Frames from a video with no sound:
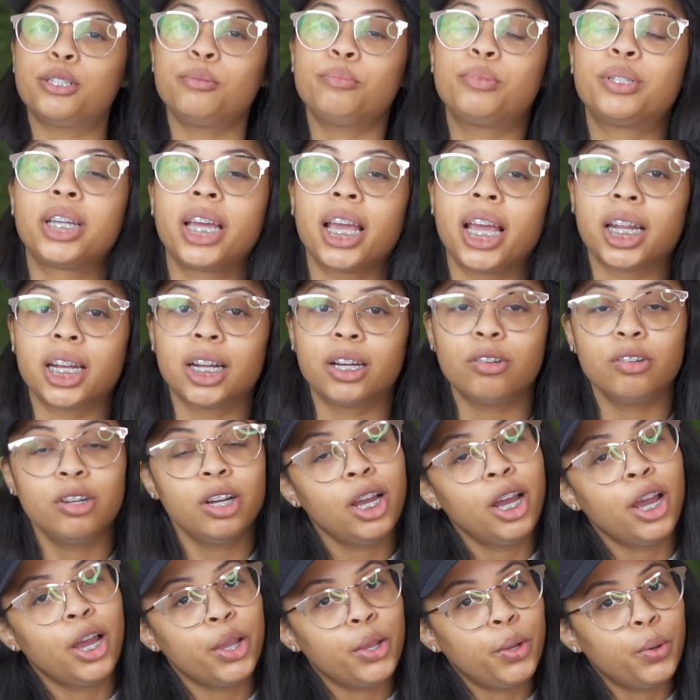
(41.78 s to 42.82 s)
channel,
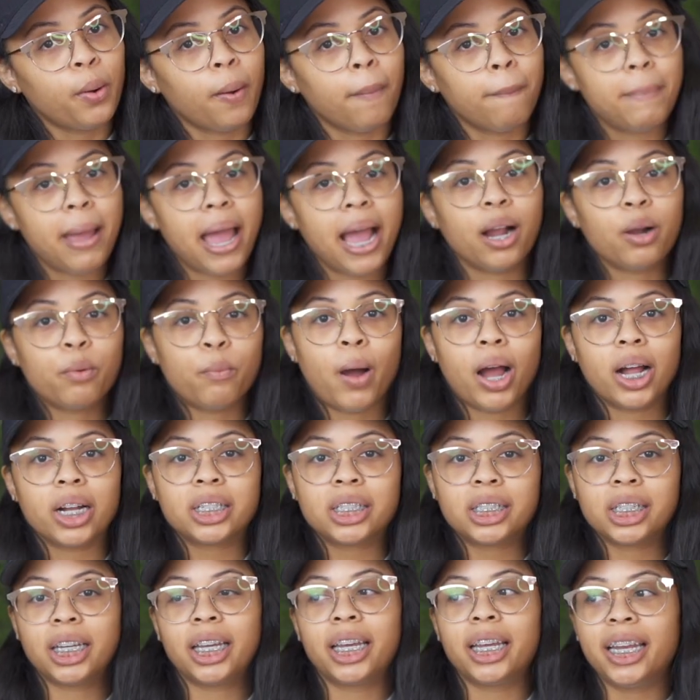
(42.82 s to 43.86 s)
you are back
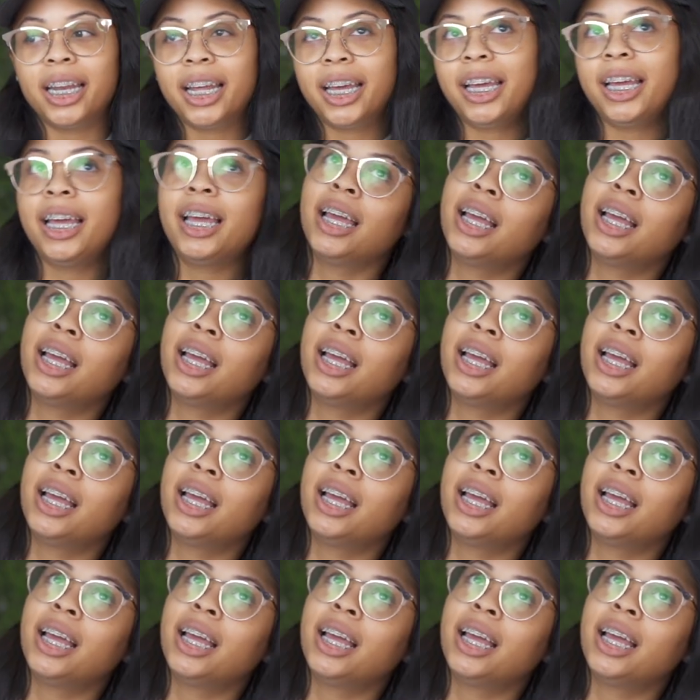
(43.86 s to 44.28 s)
watching